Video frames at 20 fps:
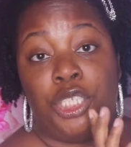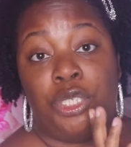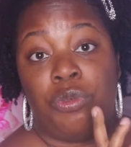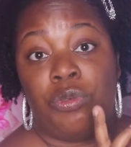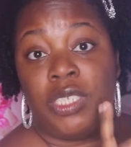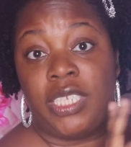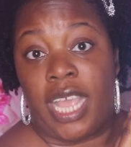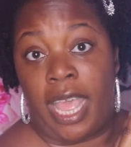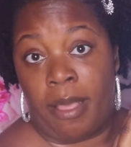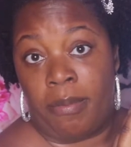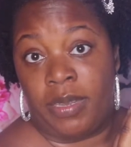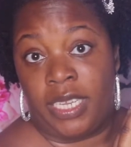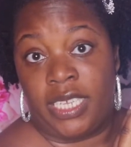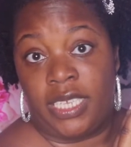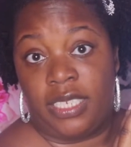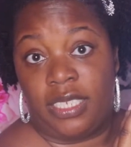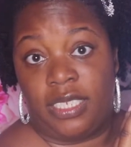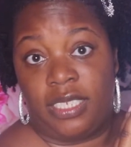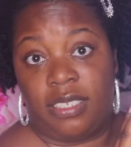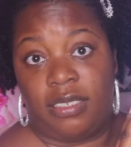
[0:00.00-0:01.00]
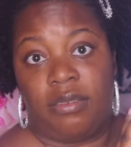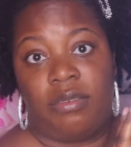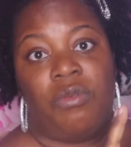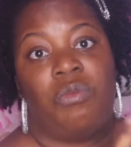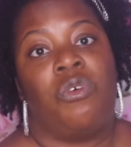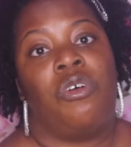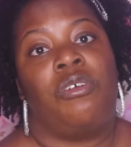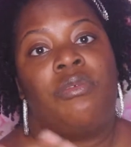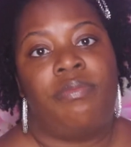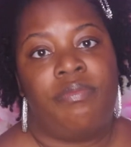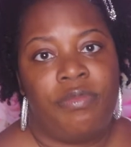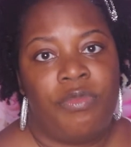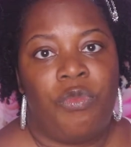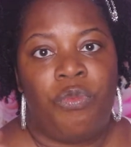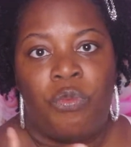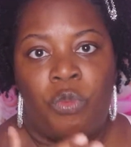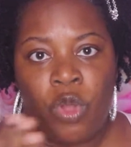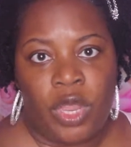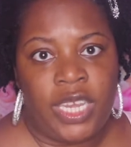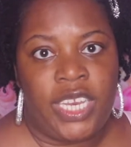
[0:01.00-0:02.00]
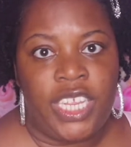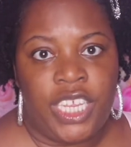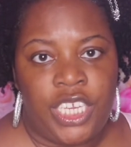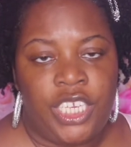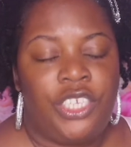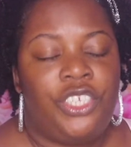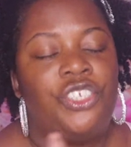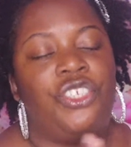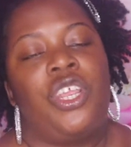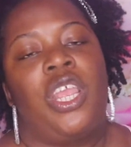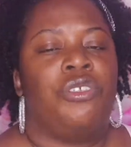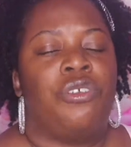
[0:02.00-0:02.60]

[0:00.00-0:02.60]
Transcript: 2 tablets, well, 1 each.